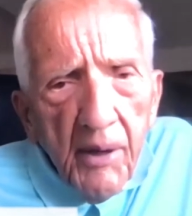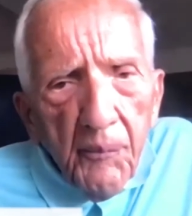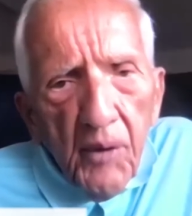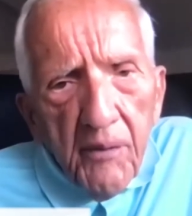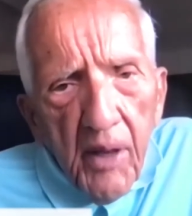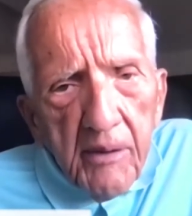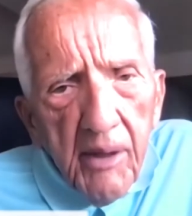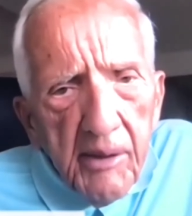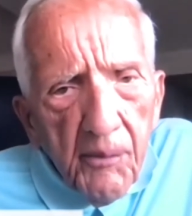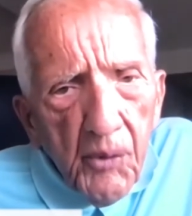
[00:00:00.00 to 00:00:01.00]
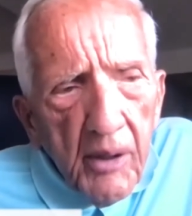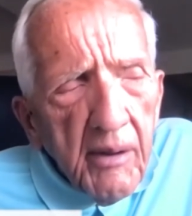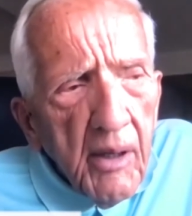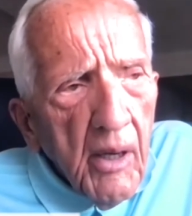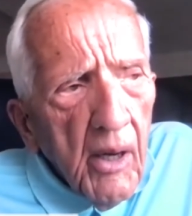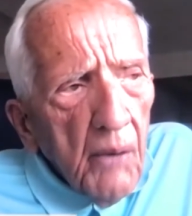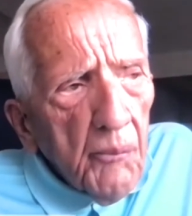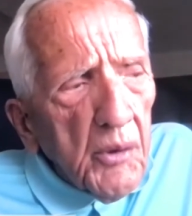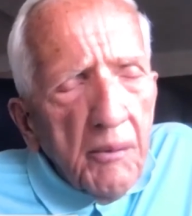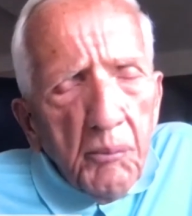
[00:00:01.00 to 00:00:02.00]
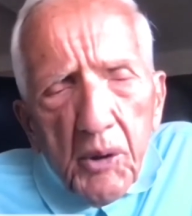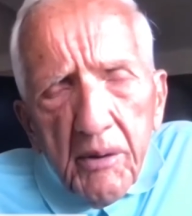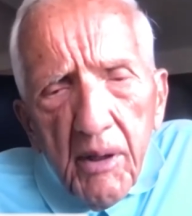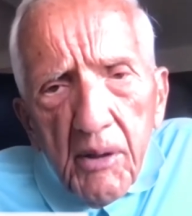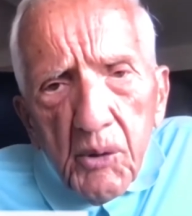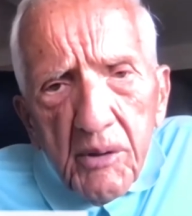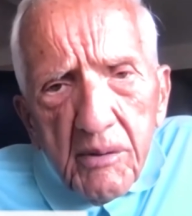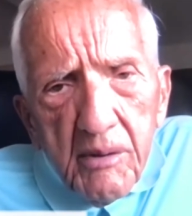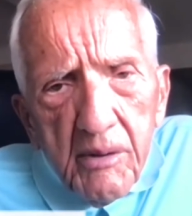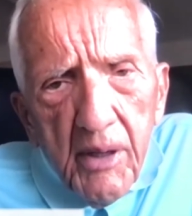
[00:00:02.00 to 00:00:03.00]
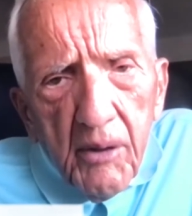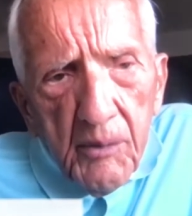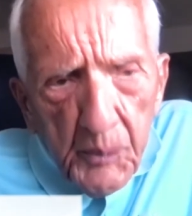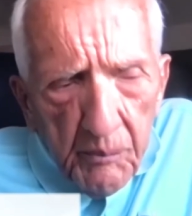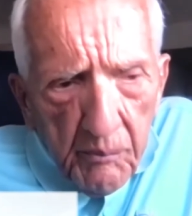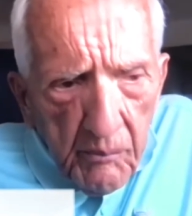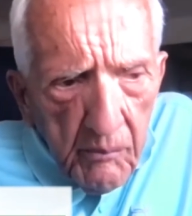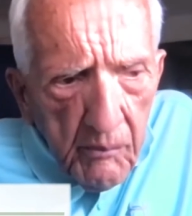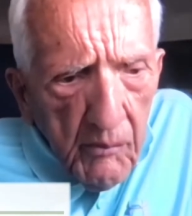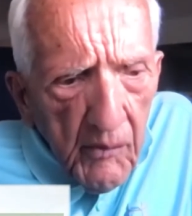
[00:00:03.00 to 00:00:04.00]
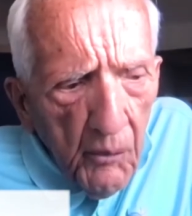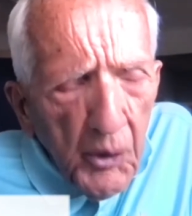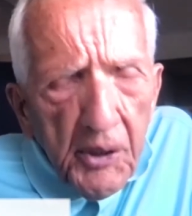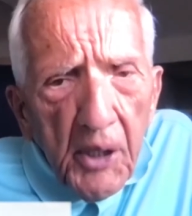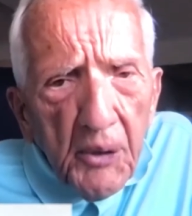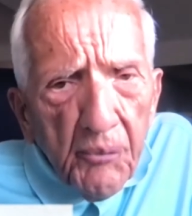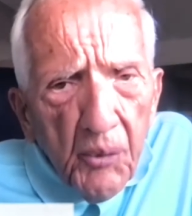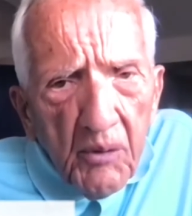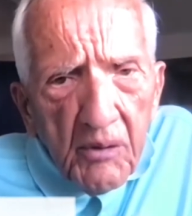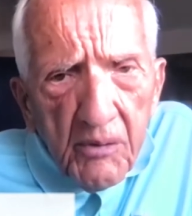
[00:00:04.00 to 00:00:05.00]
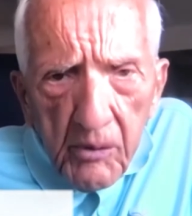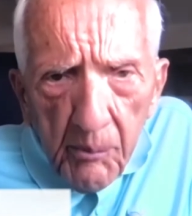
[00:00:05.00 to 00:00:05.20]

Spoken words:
that kind of thing. But the other is that we tend to focus on the